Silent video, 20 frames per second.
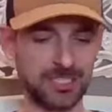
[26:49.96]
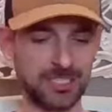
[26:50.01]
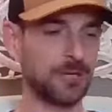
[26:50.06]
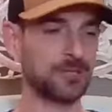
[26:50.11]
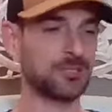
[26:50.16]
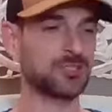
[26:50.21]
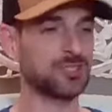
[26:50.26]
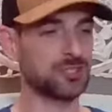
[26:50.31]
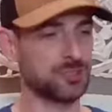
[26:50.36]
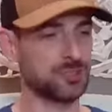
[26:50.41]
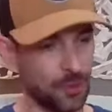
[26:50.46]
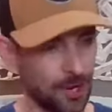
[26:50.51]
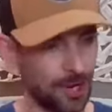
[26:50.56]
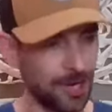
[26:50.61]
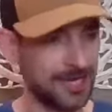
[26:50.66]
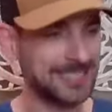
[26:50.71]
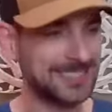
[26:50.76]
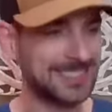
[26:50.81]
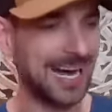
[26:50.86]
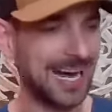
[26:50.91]
about
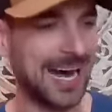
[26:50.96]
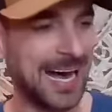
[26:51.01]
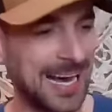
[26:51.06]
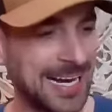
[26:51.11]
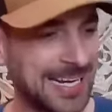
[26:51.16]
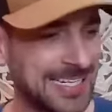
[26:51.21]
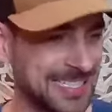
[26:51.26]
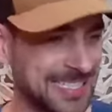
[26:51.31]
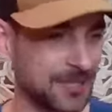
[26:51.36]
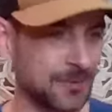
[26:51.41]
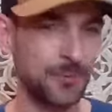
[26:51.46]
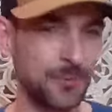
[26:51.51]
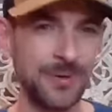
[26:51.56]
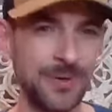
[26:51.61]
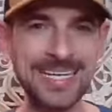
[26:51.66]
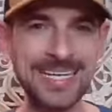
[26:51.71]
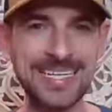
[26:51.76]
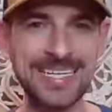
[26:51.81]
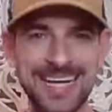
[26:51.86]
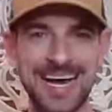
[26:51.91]
strong ties and
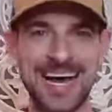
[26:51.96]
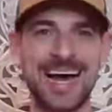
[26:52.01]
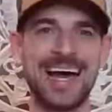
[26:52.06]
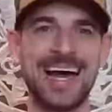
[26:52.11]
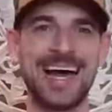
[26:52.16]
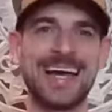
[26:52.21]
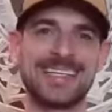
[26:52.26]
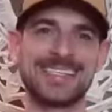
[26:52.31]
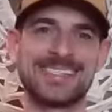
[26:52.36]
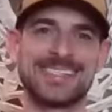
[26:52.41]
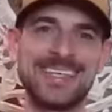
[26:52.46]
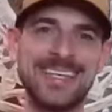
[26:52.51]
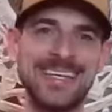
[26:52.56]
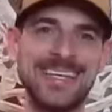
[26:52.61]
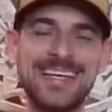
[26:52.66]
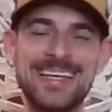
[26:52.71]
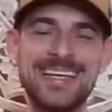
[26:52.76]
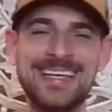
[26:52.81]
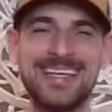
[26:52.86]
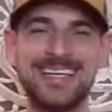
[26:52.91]
weak ties.
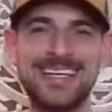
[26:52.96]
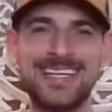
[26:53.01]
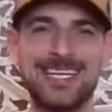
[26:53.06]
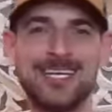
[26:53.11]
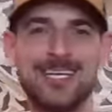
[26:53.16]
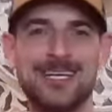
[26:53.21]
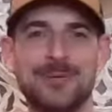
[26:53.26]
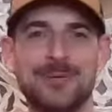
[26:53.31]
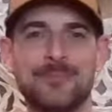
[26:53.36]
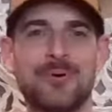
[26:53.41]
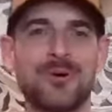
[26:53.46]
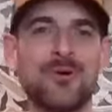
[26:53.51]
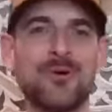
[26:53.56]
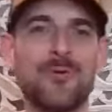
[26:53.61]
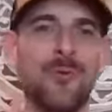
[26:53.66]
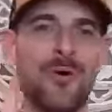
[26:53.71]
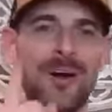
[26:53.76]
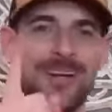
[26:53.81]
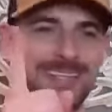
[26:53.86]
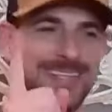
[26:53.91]
Put a
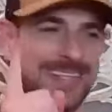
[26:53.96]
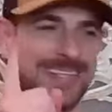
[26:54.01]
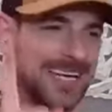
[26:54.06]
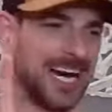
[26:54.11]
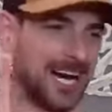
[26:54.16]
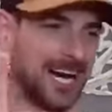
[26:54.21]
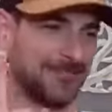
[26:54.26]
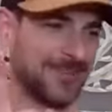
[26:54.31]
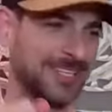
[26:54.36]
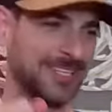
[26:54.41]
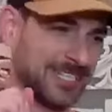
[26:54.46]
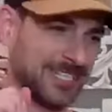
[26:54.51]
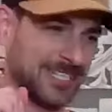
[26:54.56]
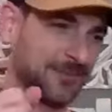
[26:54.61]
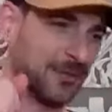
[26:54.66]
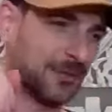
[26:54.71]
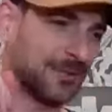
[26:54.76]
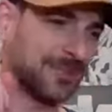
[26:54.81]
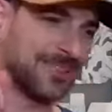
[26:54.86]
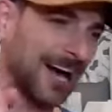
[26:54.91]
one in the comments
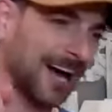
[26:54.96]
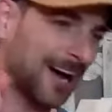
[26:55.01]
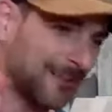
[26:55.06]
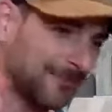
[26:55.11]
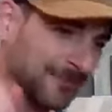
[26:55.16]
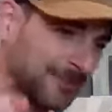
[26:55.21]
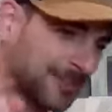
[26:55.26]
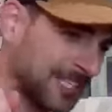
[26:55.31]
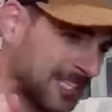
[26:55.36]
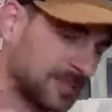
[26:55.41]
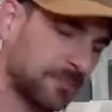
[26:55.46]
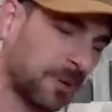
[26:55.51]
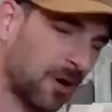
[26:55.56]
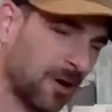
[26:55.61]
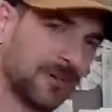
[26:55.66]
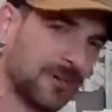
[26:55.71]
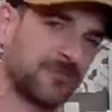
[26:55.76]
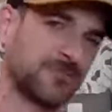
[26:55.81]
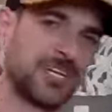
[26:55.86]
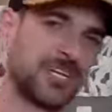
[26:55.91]
if you loved this
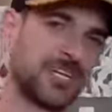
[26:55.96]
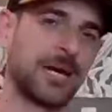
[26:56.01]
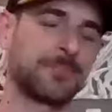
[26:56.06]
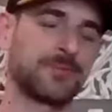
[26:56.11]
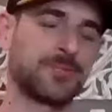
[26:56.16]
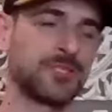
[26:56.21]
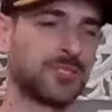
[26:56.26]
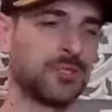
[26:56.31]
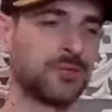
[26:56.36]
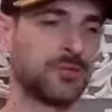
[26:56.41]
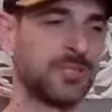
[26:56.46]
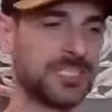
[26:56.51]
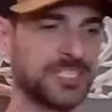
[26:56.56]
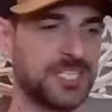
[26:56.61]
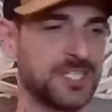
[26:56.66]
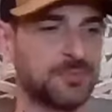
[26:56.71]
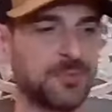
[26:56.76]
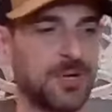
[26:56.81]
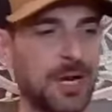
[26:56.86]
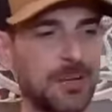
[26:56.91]
part of chapter two. This
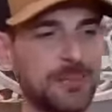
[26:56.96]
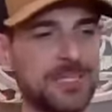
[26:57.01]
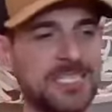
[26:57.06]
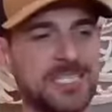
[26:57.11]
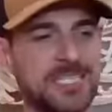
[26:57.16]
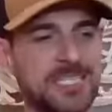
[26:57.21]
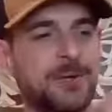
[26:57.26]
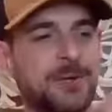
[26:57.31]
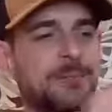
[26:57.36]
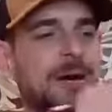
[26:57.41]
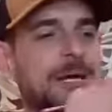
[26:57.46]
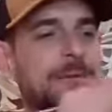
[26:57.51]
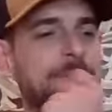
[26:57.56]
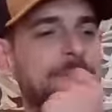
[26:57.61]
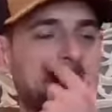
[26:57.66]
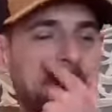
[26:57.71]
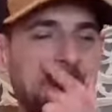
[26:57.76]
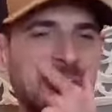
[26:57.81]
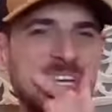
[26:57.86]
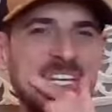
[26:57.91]
is probably some of my
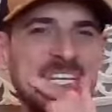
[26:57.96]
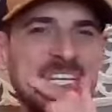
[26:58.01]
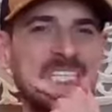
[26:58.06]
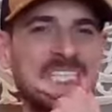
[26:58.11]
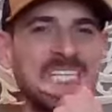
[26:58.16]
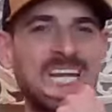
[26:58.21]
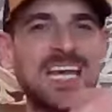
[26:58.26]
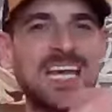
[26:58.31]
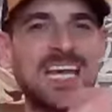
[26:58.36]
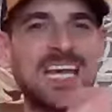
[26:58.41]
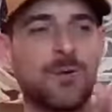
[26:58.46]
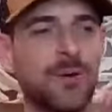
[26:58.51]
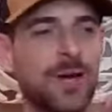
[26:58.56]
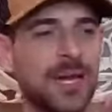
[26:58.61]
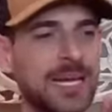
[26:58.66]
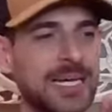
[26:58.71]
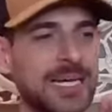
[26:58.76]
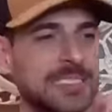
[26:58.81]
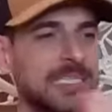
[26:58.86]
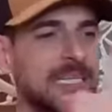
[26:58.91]
biggest
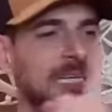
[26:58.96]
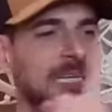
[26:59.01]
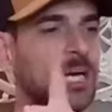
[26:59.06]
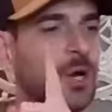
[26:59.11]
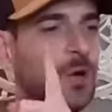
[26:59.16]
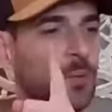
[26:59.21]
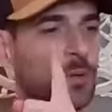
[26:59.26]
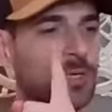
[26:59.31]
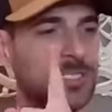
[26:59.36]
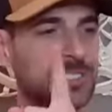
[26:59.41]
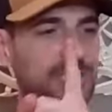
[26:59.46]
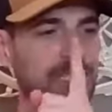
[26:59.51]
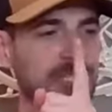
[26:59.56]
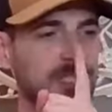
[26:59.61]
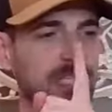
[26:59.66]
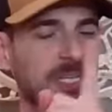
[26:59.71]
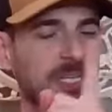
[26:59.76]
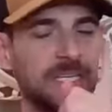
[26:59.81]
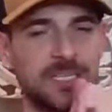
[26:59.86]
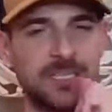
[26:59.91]
takeaways was the
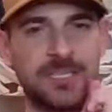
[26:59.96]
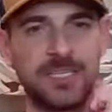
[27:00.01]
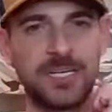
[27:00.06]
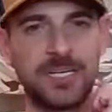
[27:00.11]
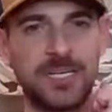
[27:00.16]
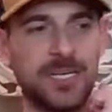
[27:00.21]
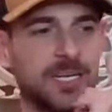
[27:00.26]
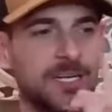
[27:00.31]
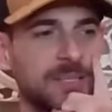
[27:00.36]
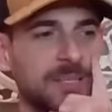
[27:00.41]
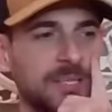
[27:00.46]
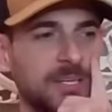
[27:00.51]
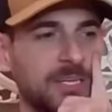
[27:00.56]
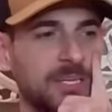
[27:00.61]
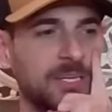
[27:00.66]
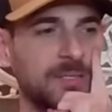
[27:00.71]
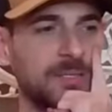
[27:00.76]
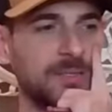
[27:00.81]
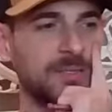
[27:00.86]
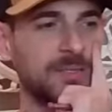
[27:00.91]
the the
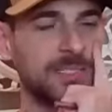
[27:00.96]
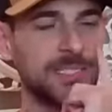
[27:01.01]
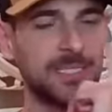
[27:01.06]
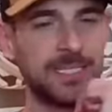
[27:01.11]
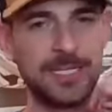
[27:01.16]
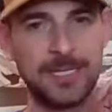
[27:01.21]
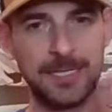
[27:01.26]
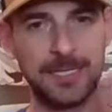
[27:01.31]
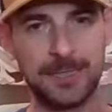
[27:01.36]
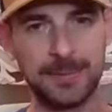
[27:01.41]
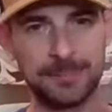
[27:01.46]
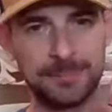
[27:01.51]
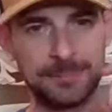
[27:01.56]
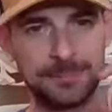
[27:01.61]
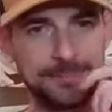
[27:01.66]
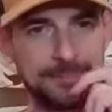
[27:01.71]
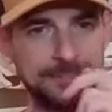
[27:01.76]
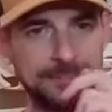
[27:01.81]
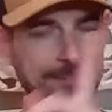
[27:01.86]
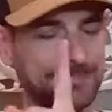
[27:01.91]
the, the
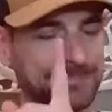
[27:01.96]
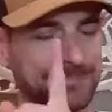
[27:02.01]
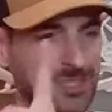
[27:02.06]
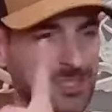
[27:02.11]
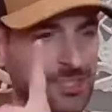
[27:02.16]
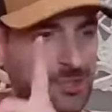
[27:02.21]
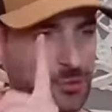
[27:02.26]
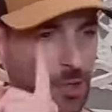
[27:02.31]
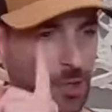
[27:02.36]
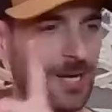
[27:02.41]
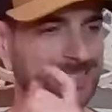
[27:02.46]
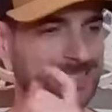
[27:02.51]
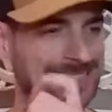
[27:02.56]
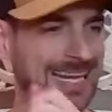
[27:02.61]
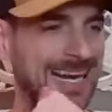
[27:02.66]
strong